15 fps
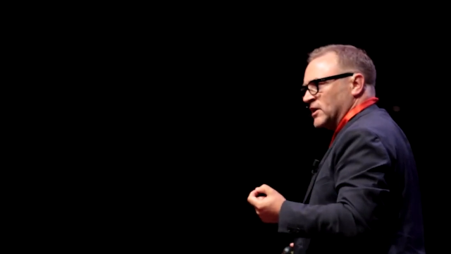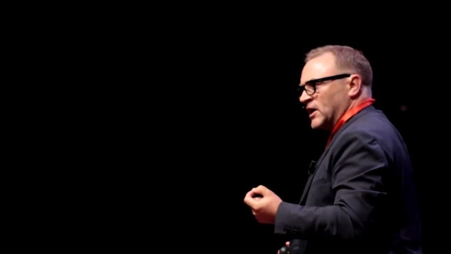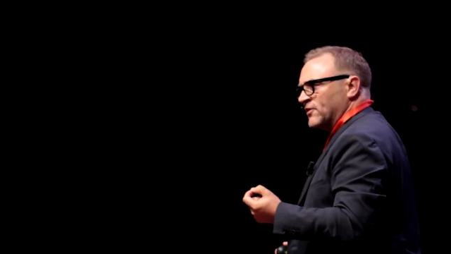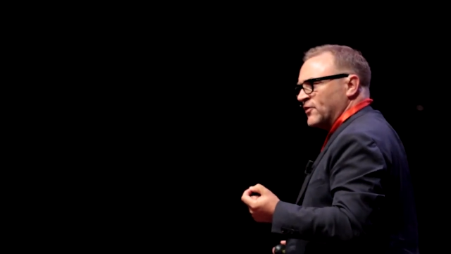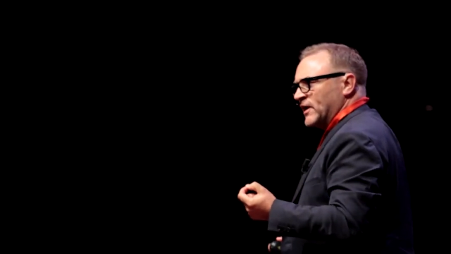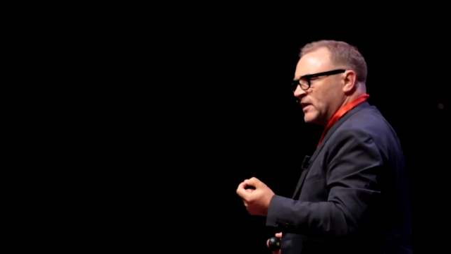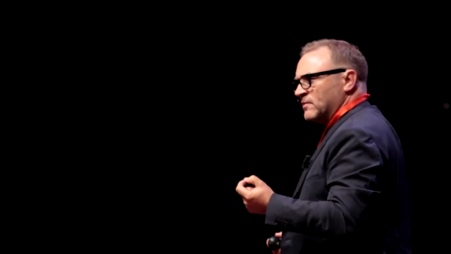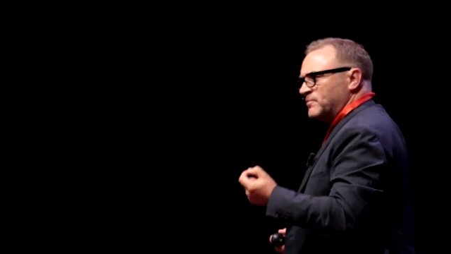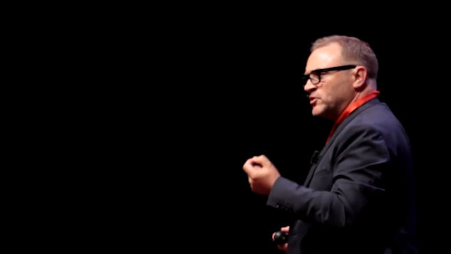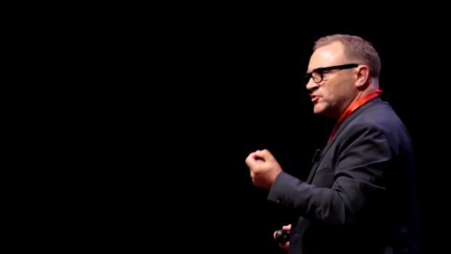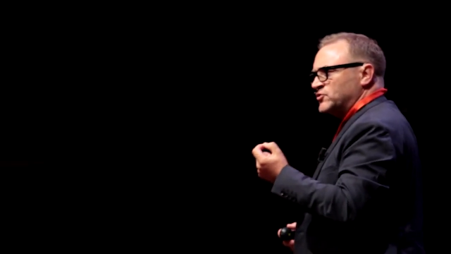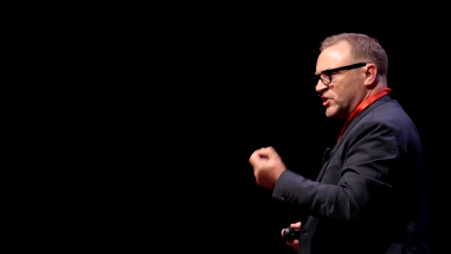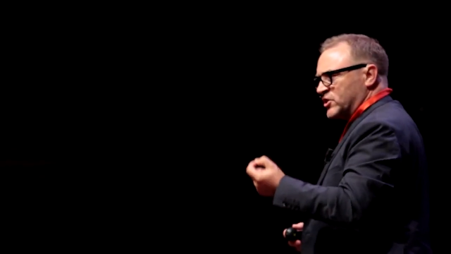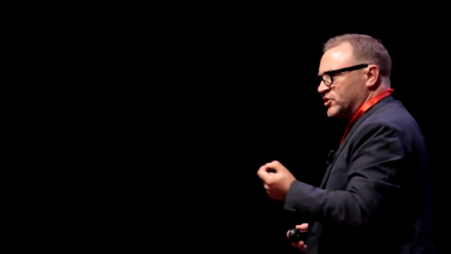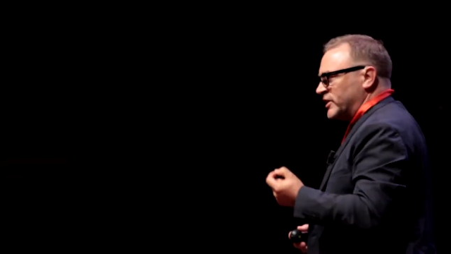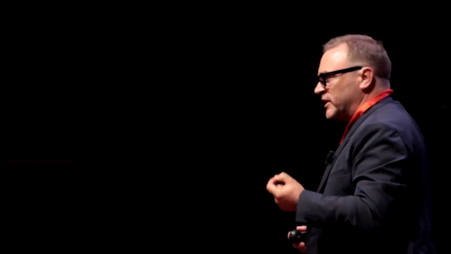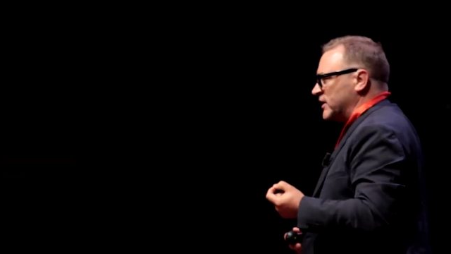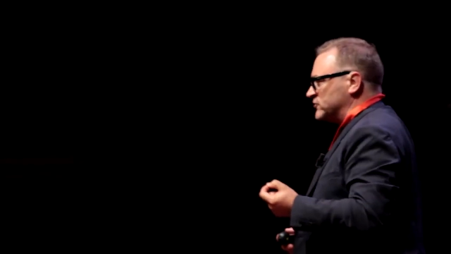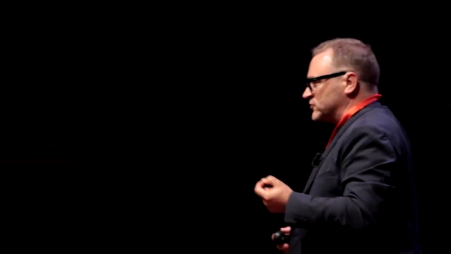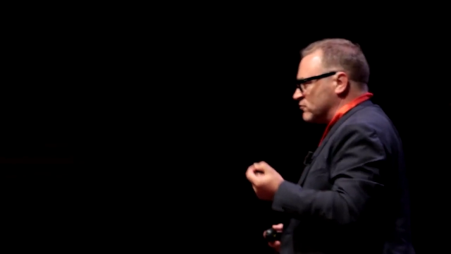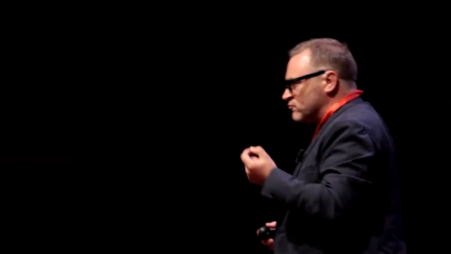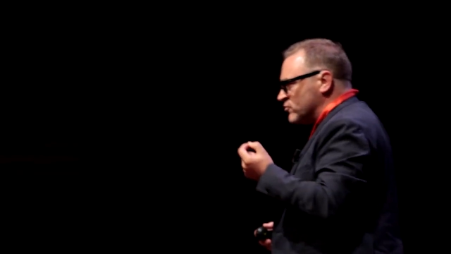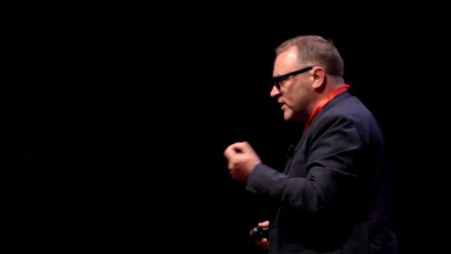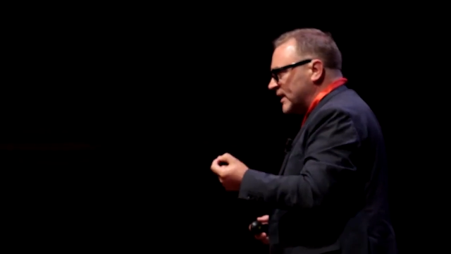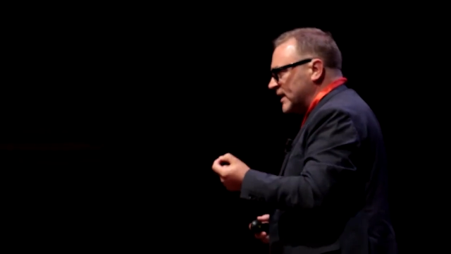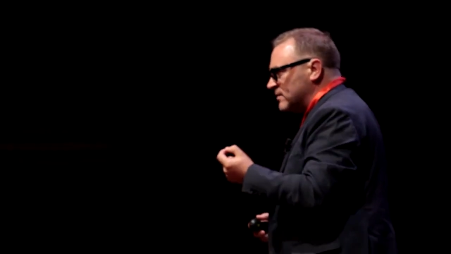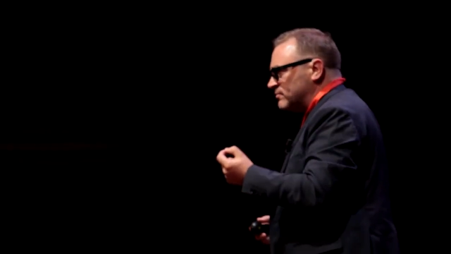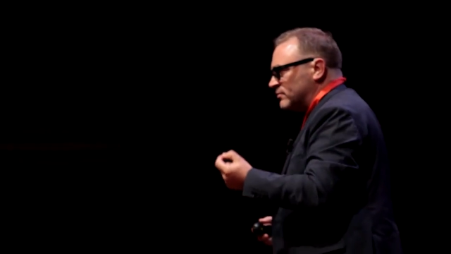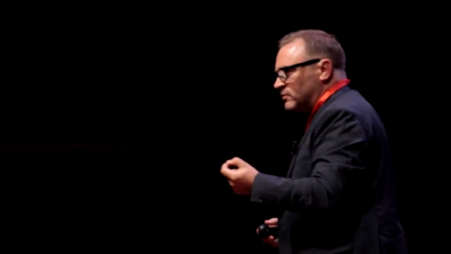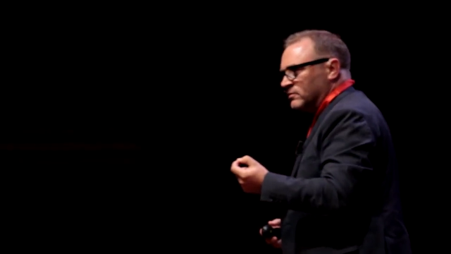and I think positioning is a really
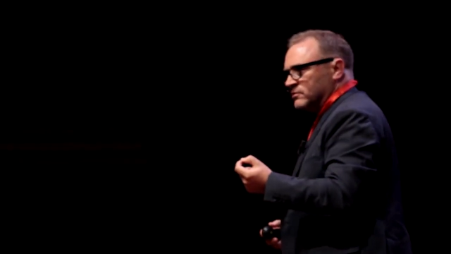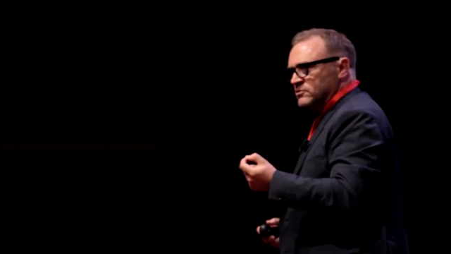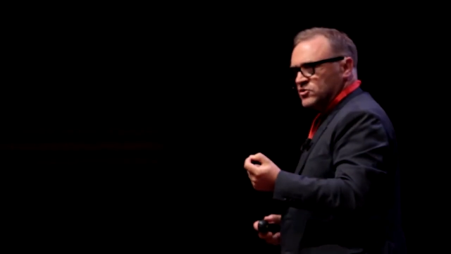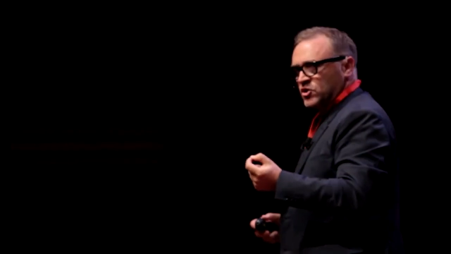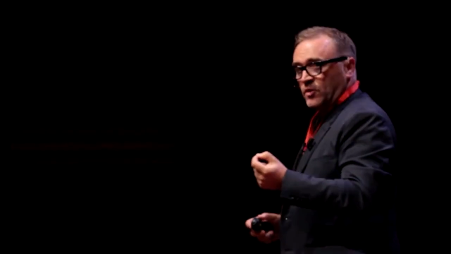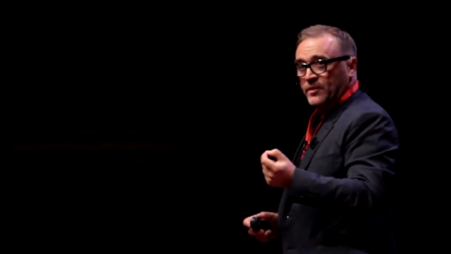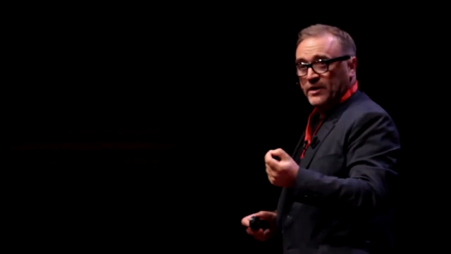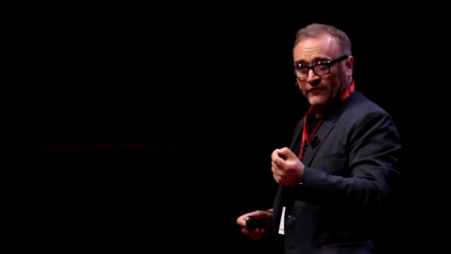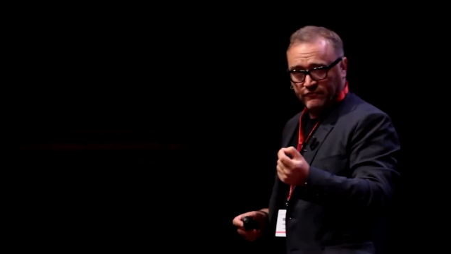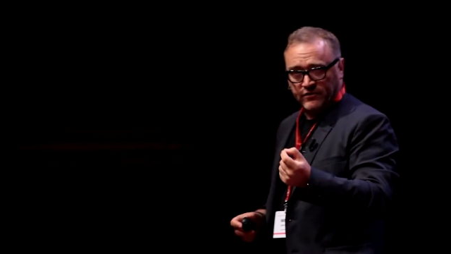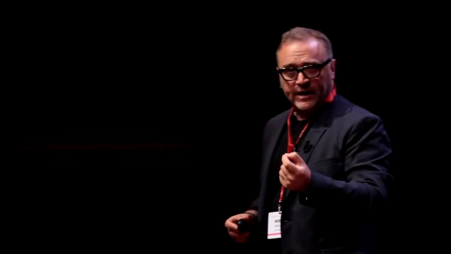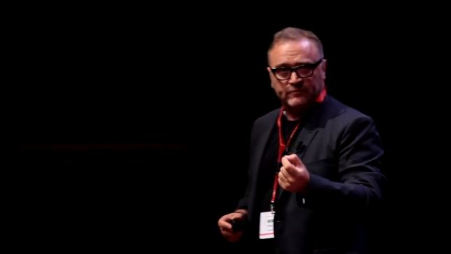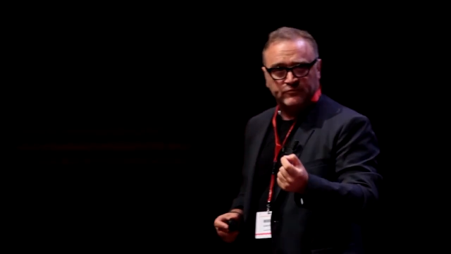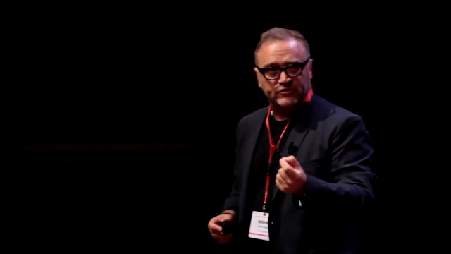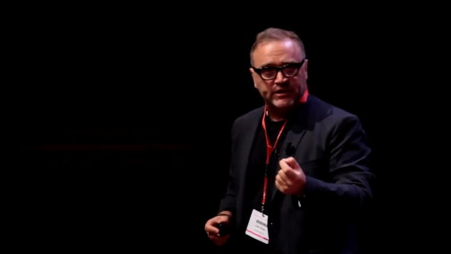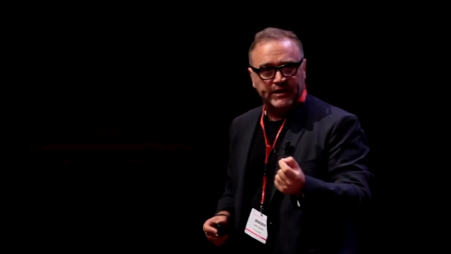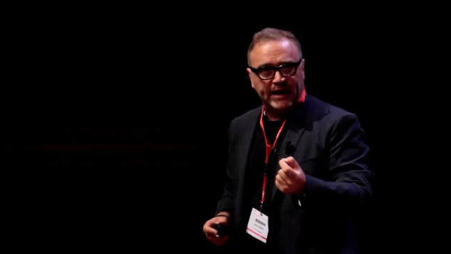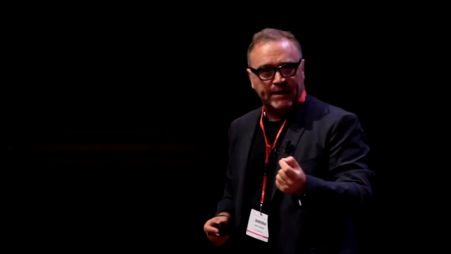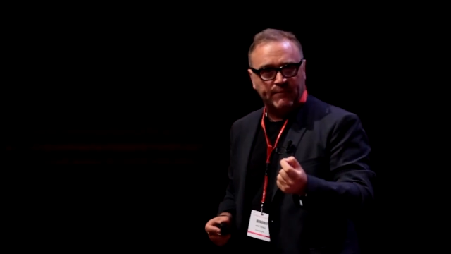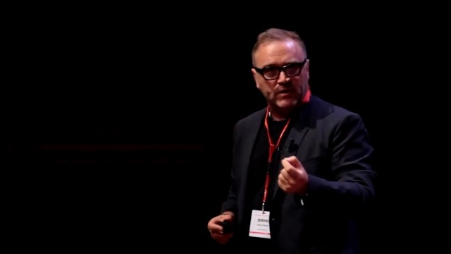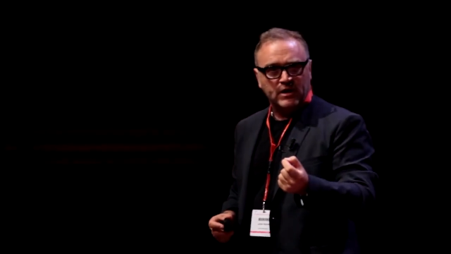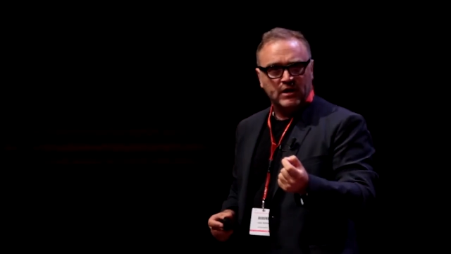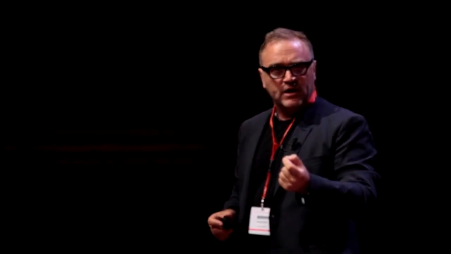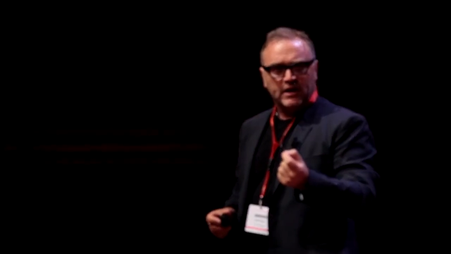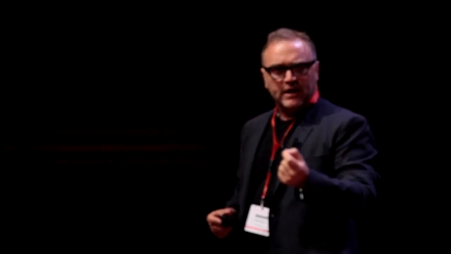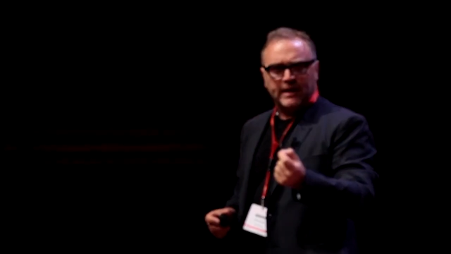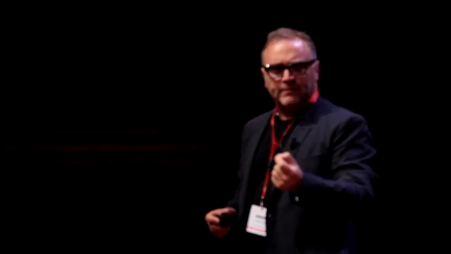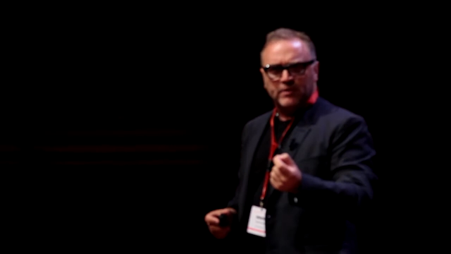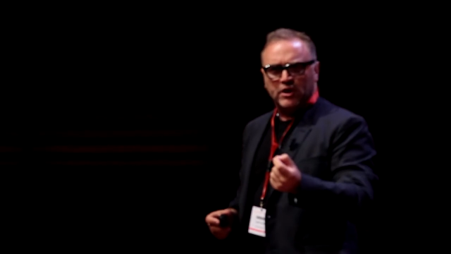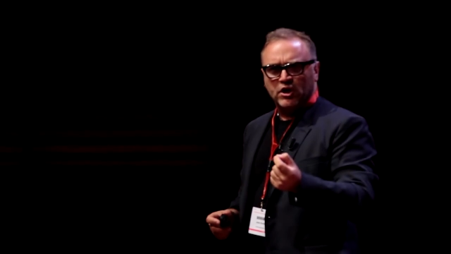important topic for Amsterdam,
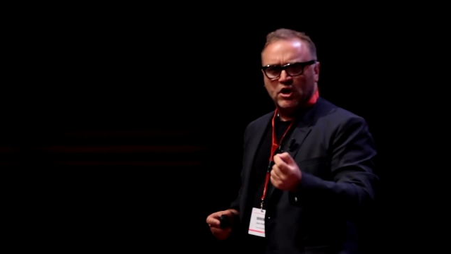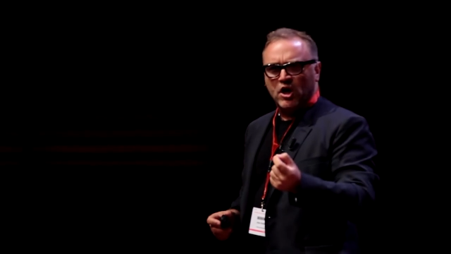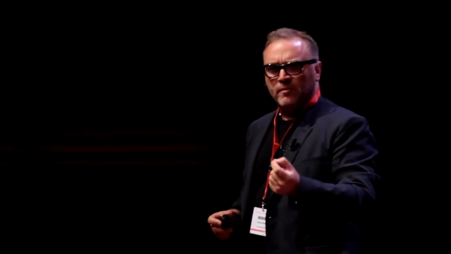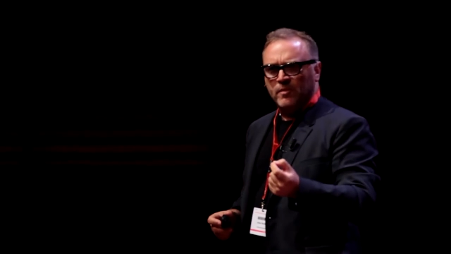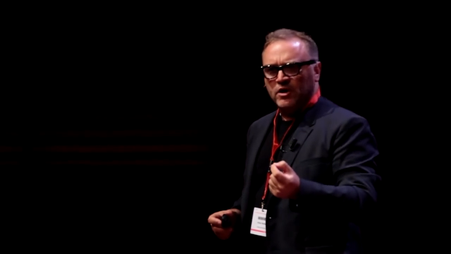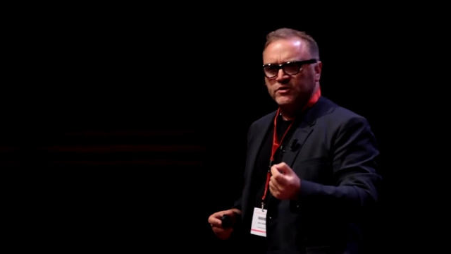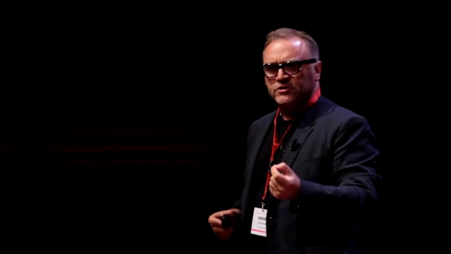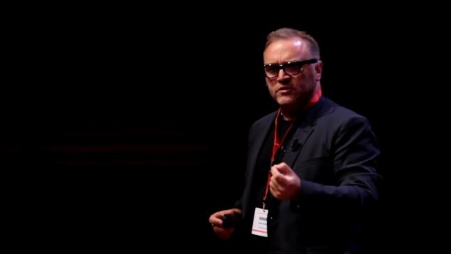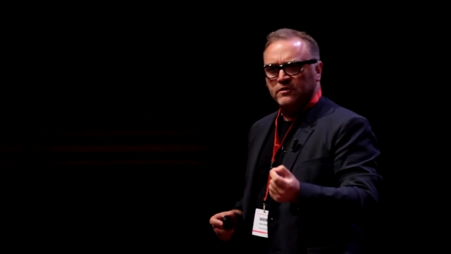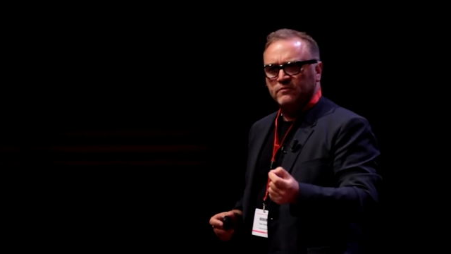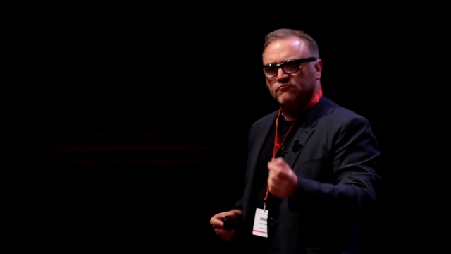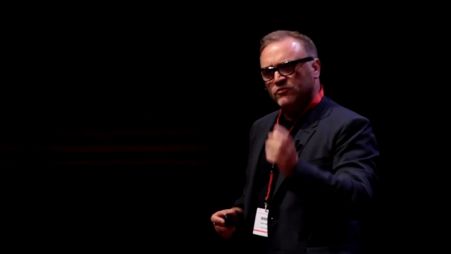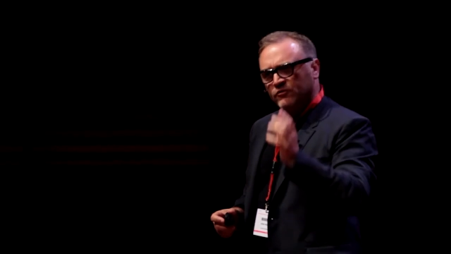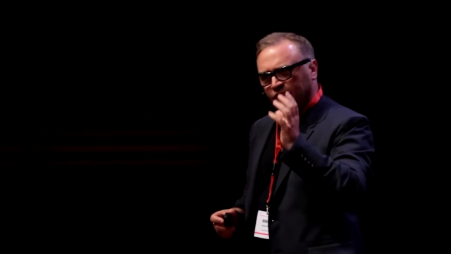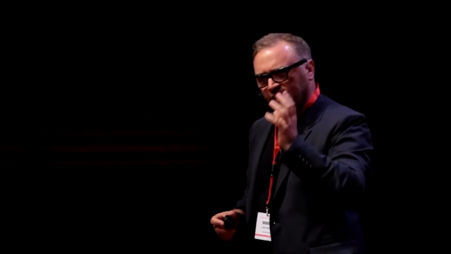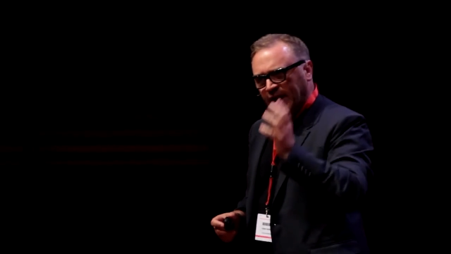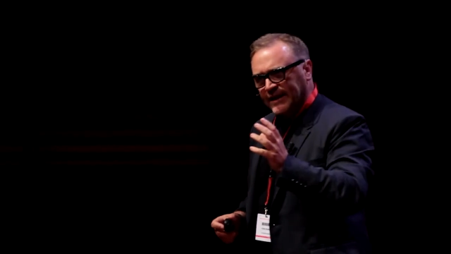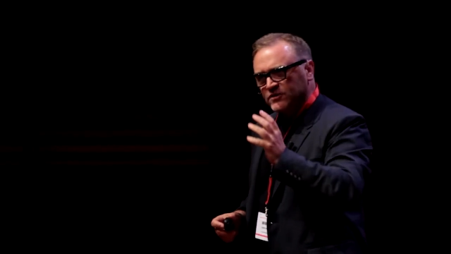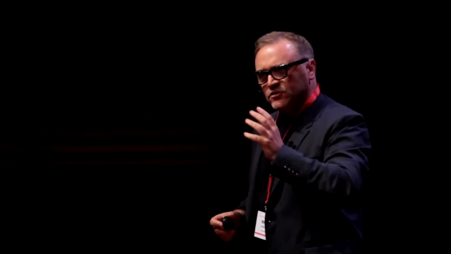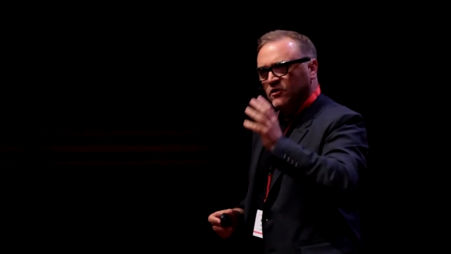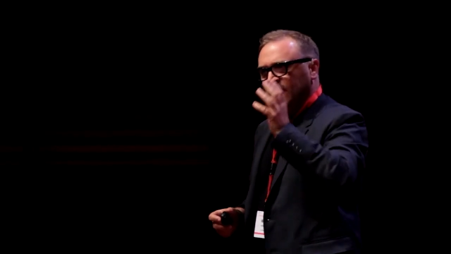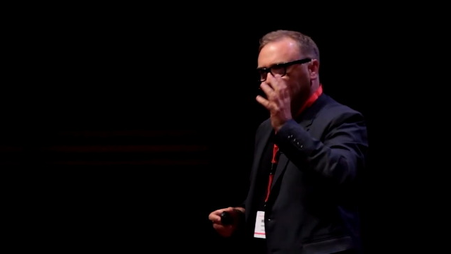and I'm going to come on to reflect on